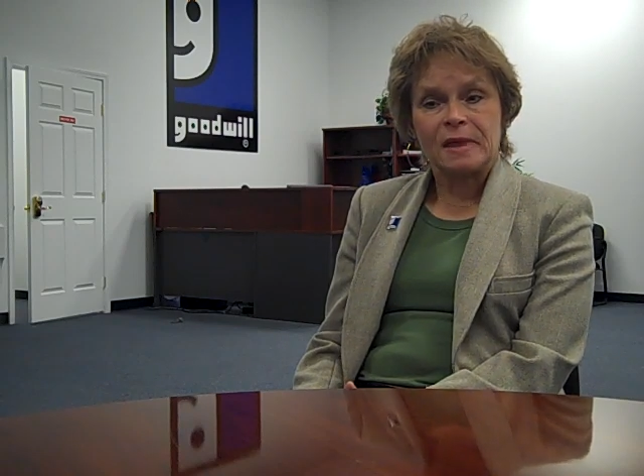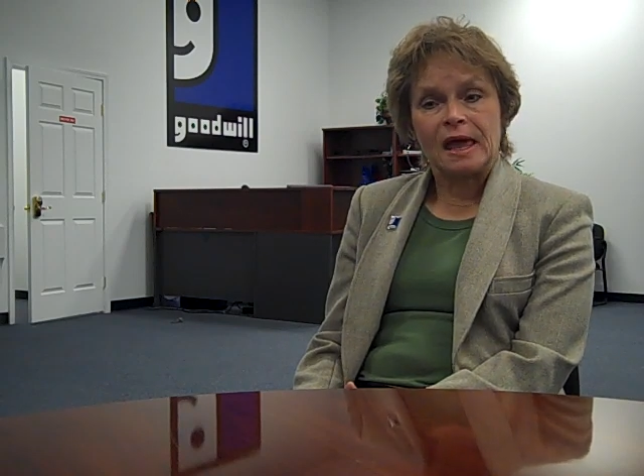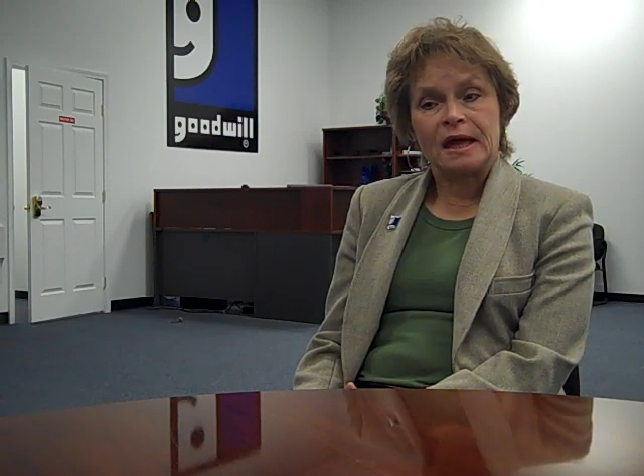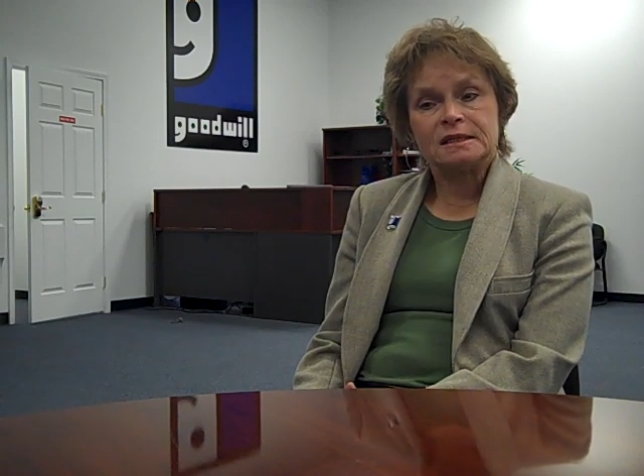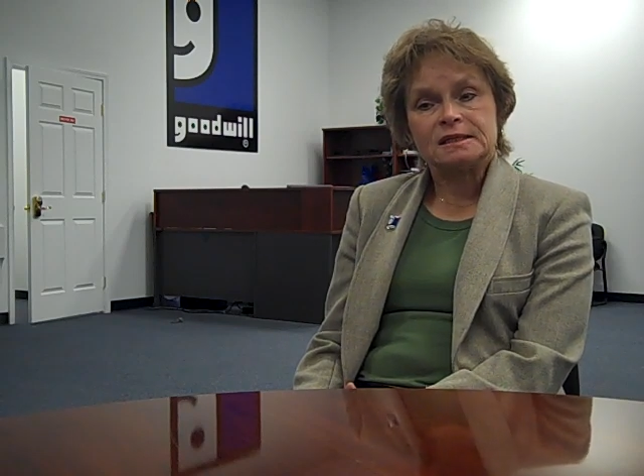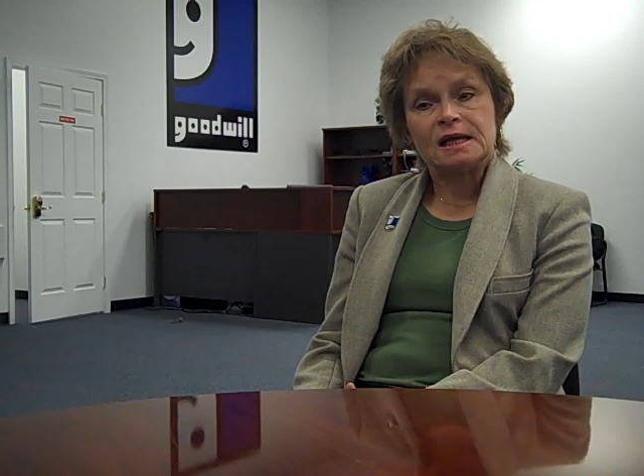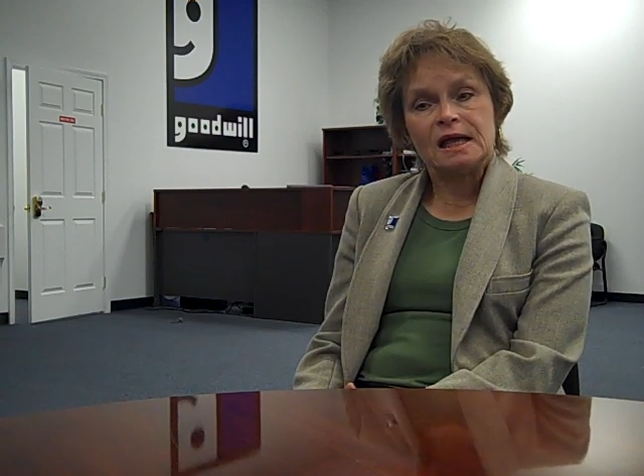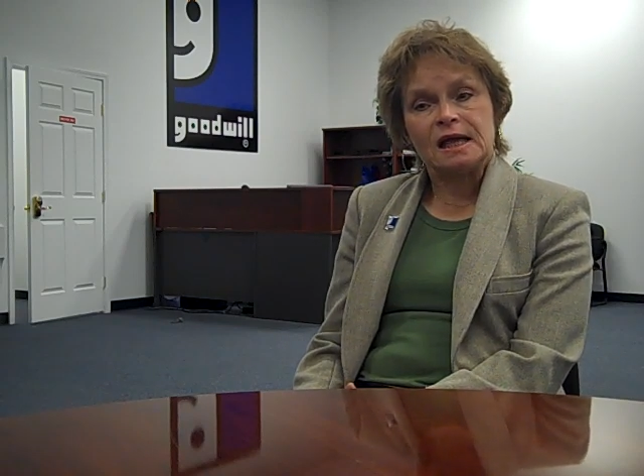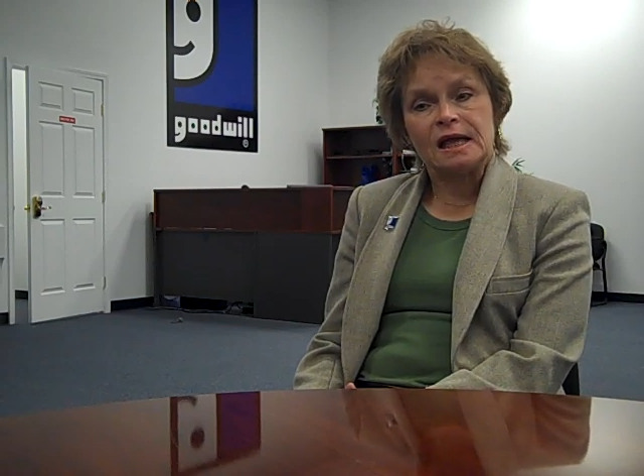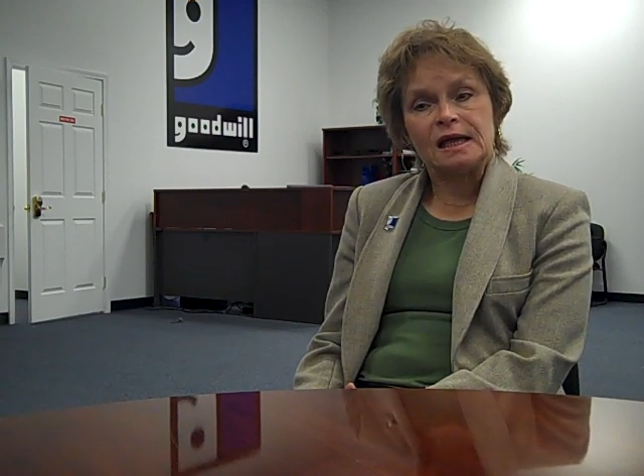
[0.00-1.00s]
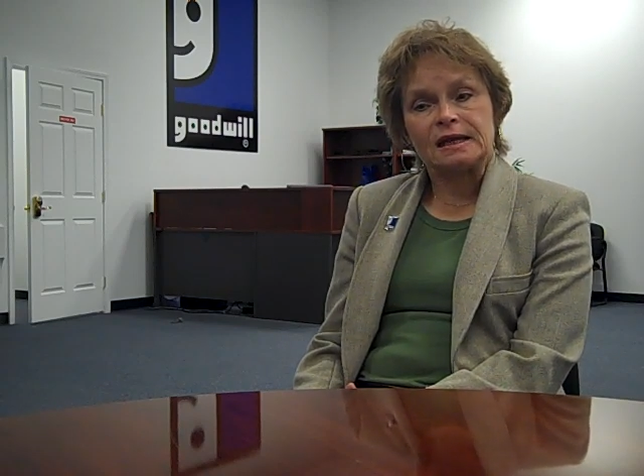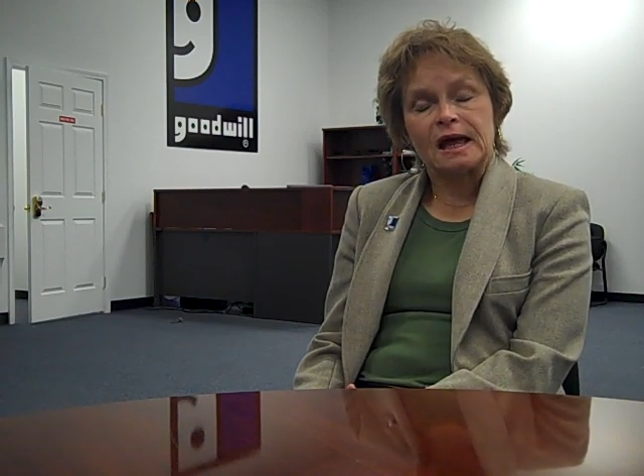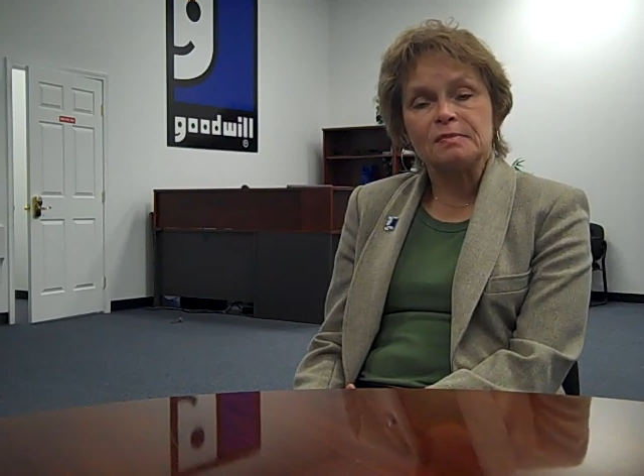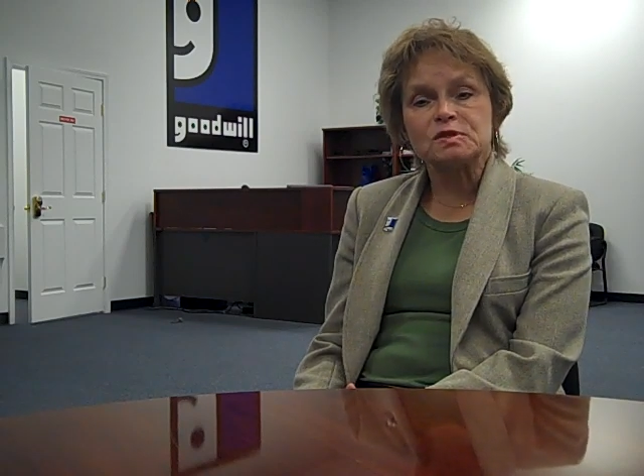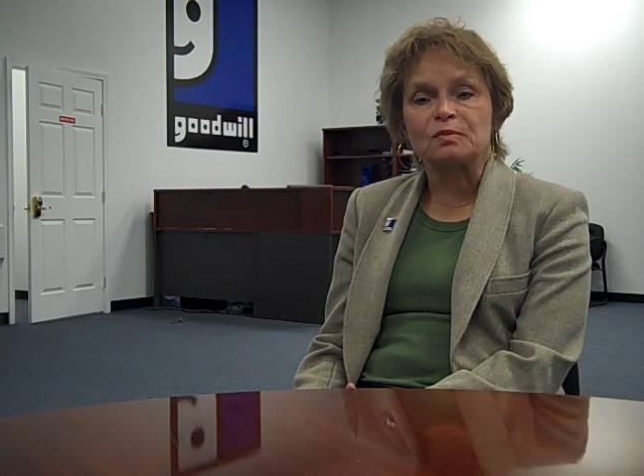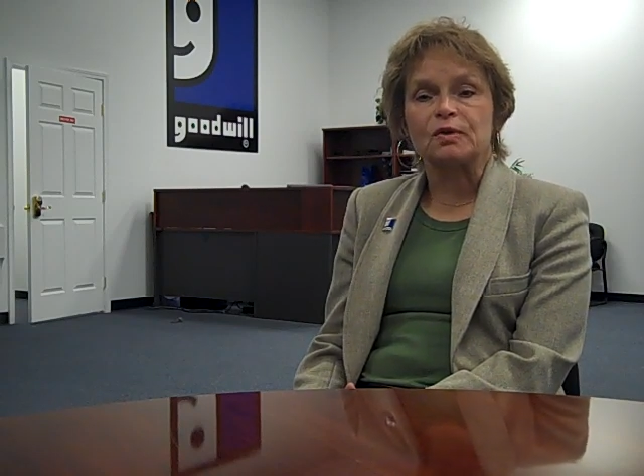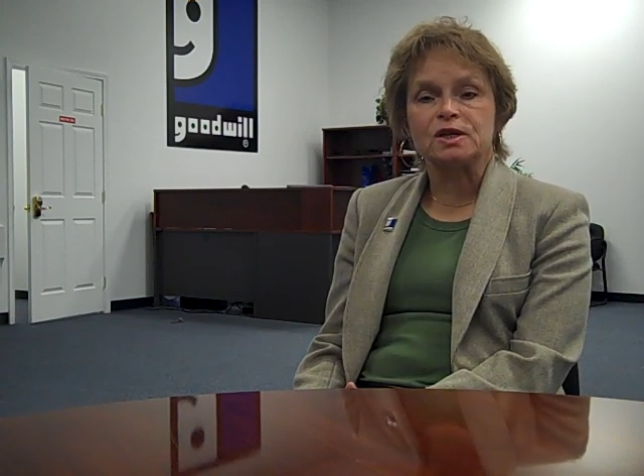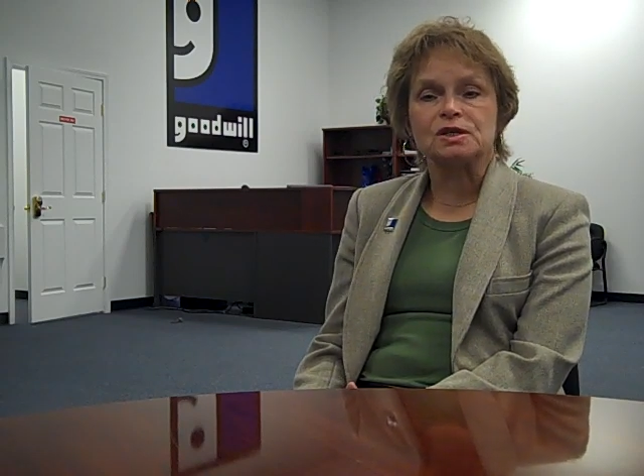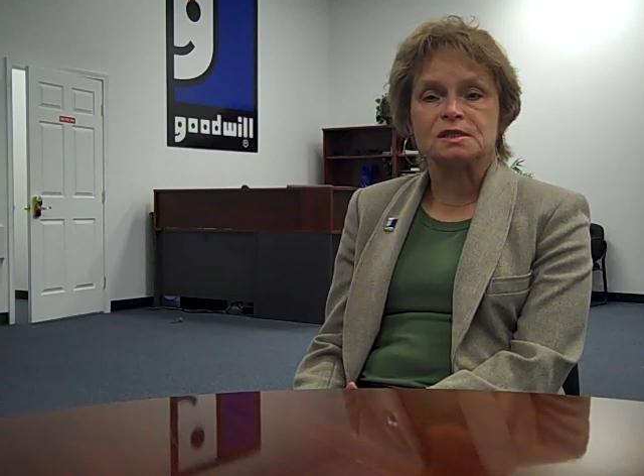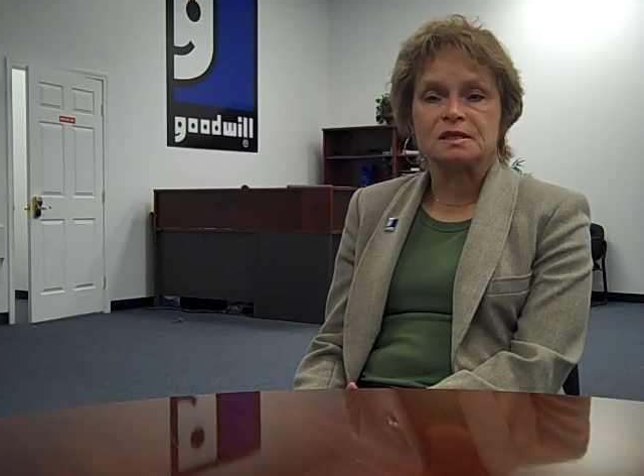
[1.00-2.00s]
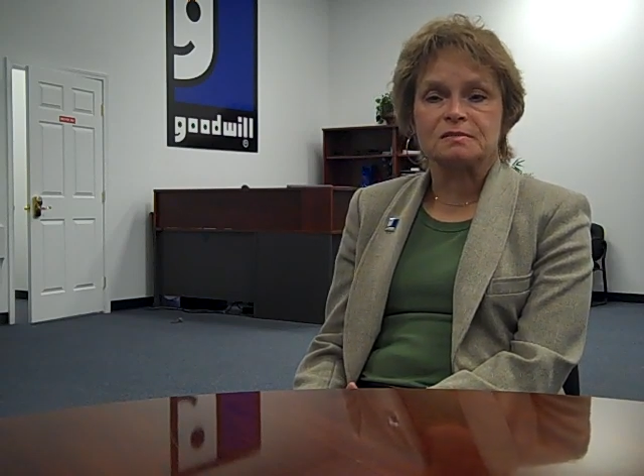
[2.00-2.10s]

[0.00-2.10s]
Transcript: and it helps them reach into